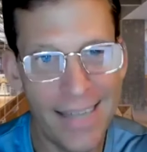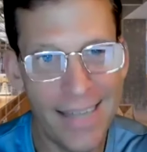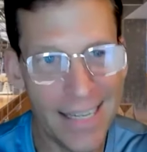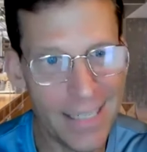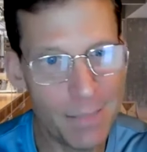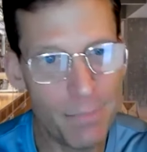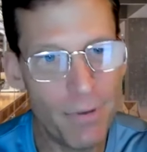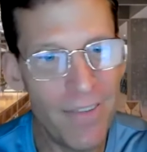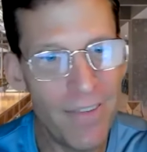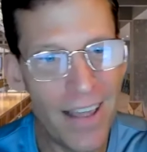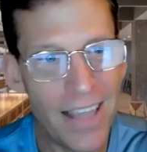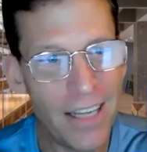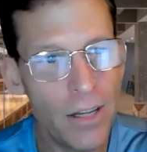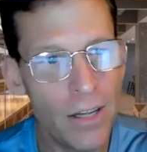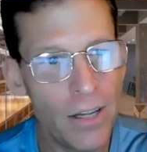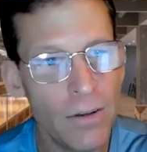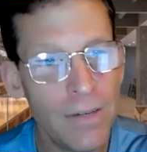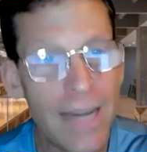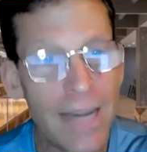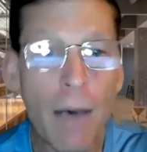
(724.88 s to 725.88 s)
It doesn't
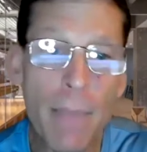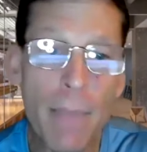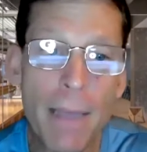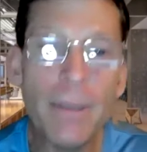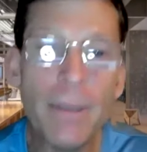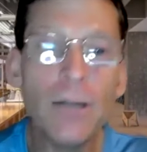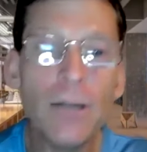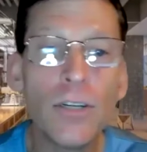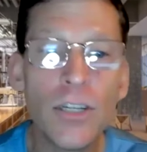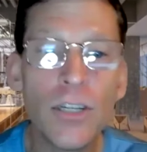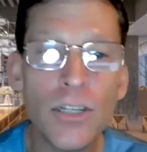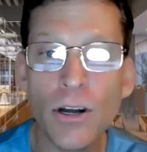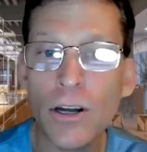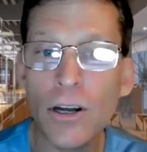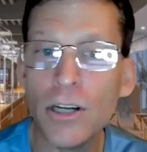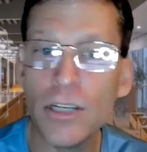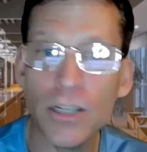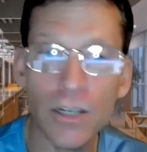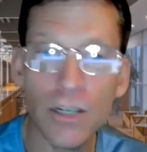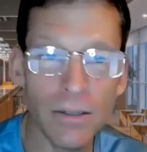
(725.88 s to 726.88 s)
prevent you. Now, maybe it'll
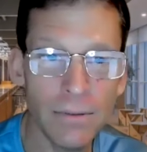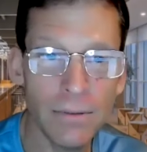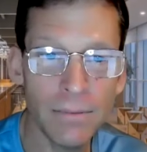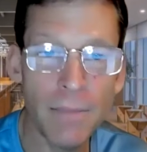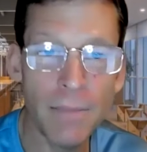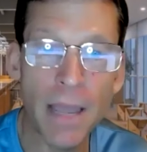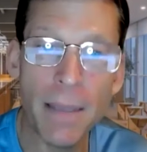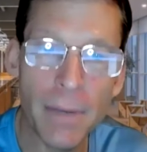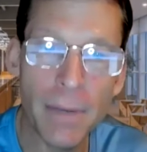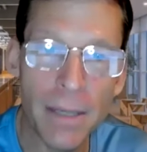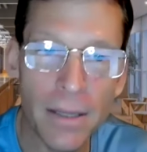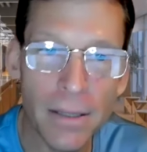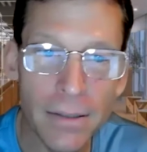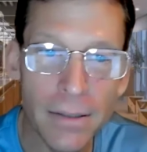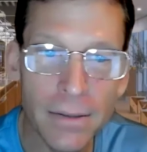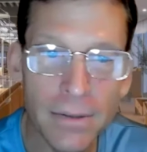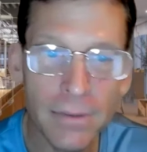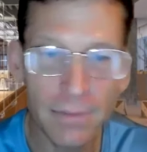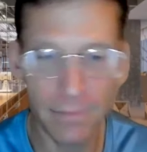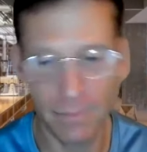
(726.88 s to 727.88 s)
discourage you, maybe.
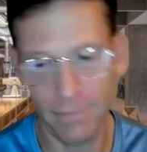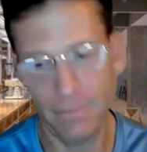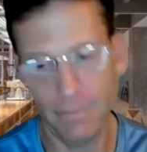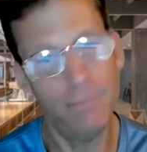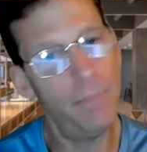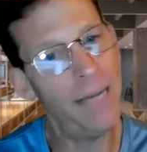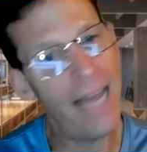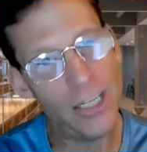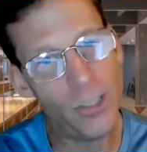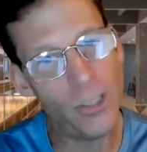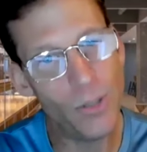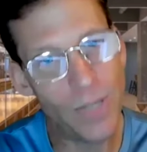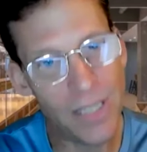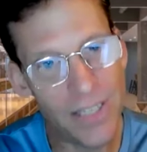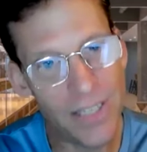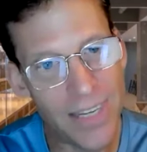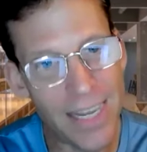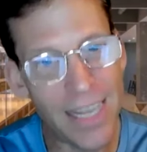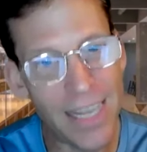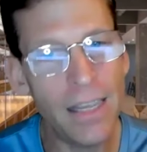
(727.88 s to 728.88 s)
But as you
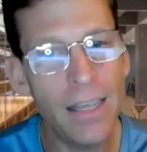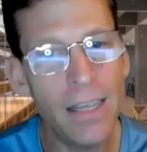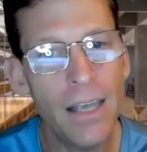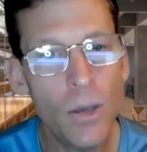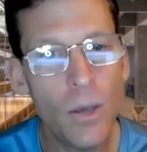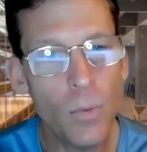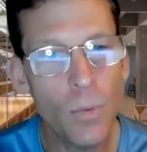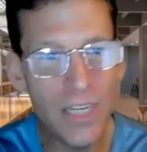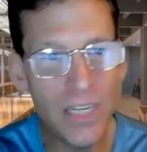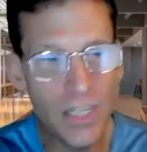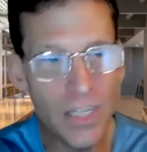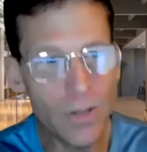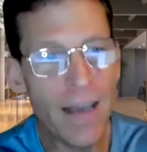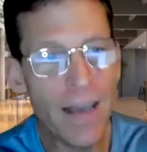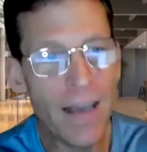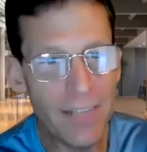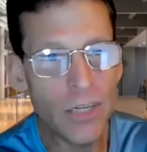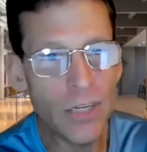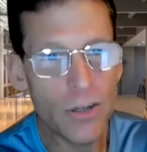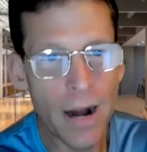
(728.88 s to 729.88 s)
can see, we still
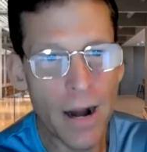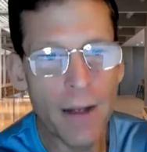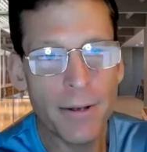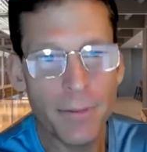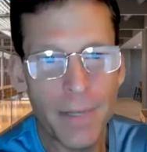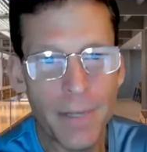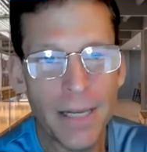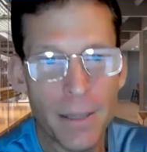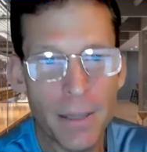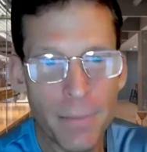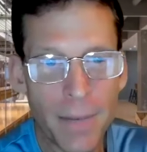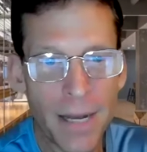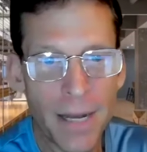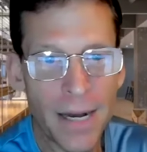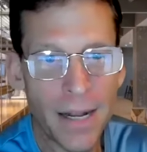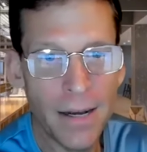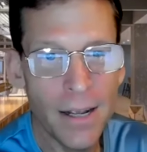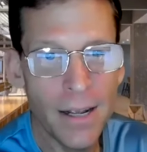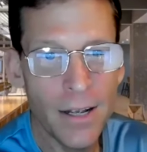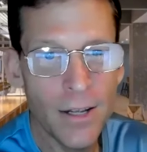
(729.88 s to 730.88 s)
have these crimes being
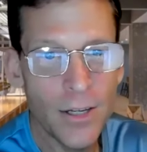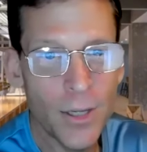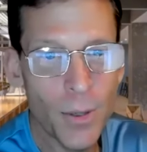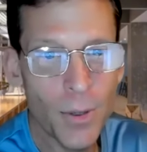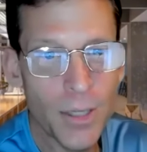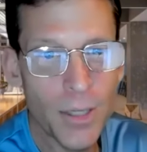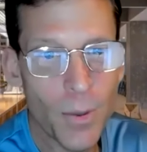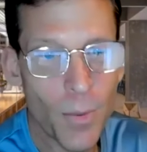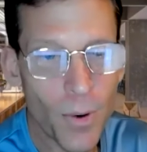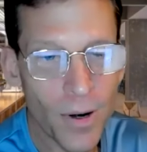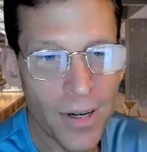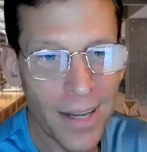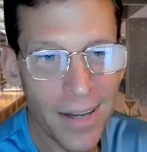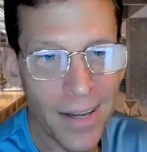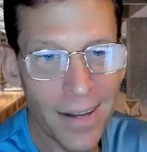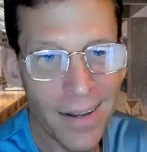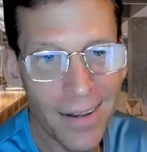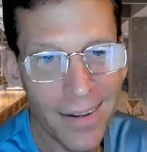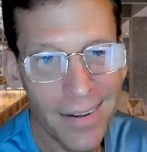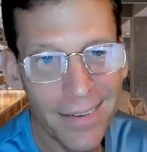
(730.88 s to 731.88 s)
committed. So is it
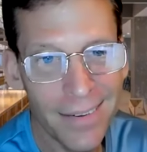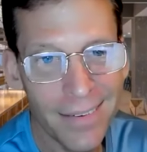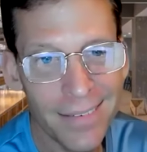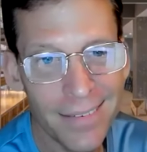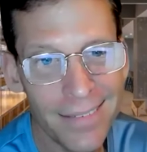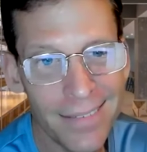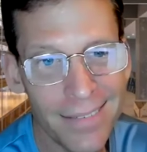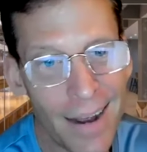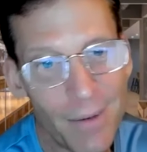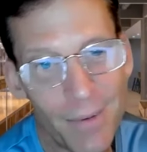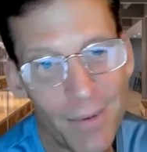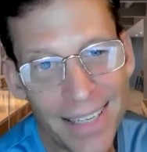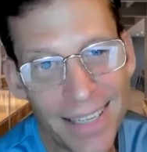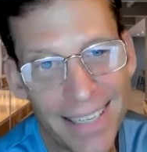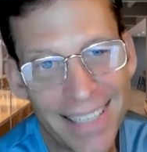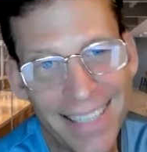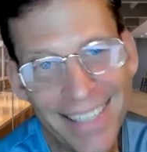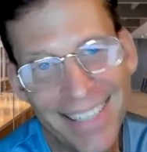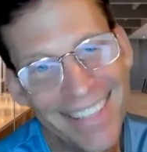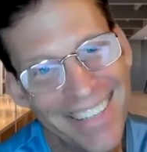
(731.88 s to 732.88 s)
working? Not
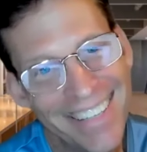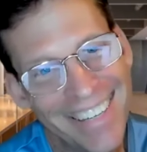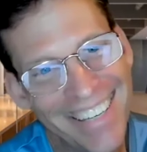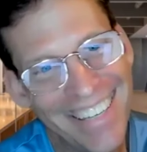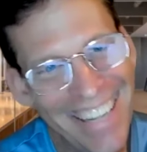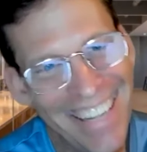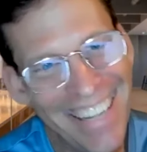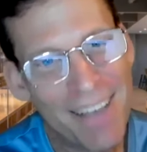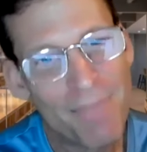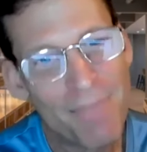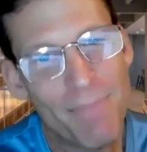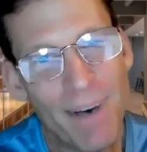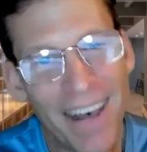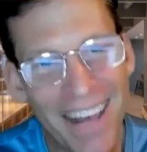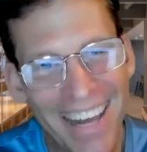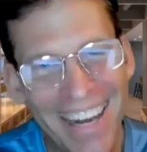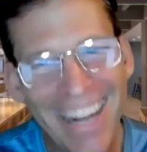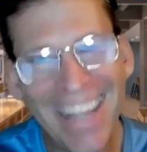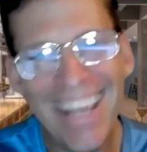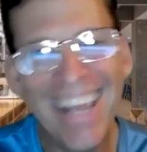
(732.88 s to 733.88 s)
really.
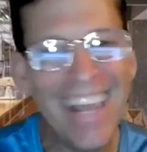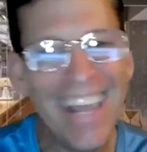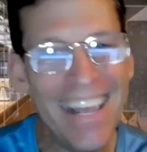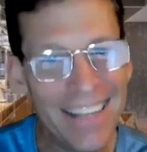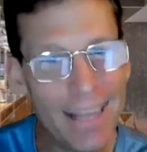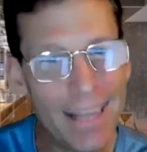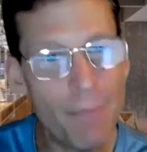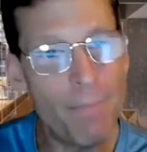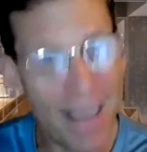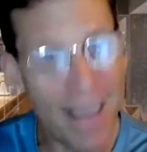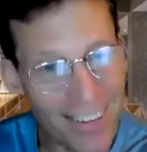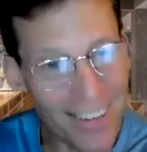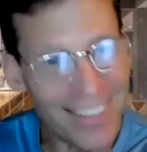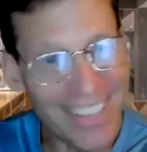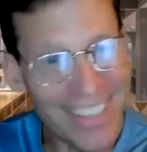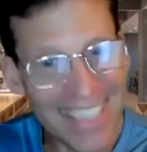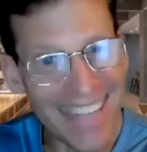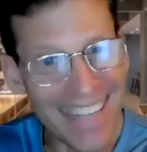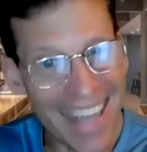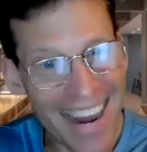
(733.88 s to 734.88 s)
But the
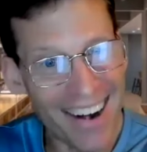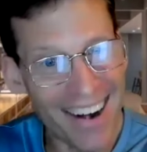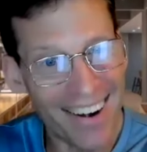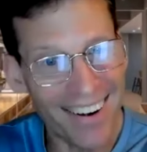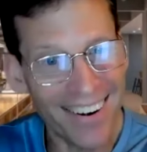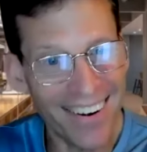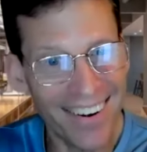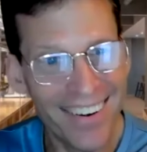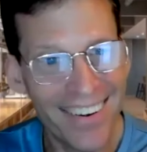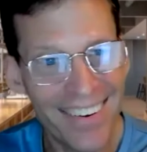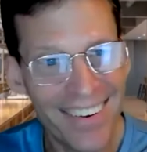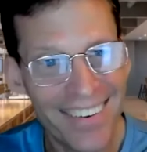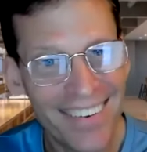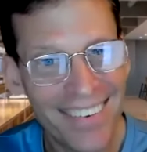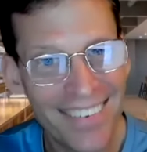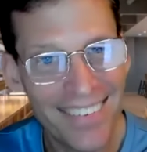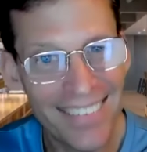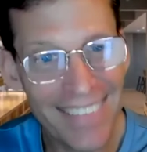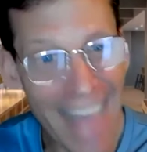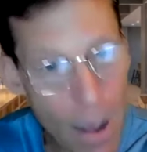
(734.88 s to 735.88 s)
penalty is there.
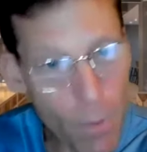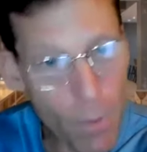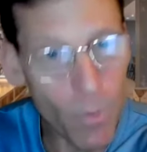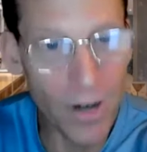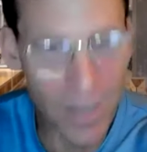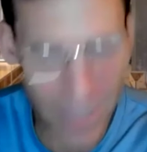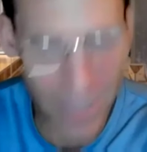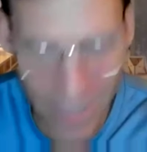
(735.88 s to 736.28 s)
That mm-hmm.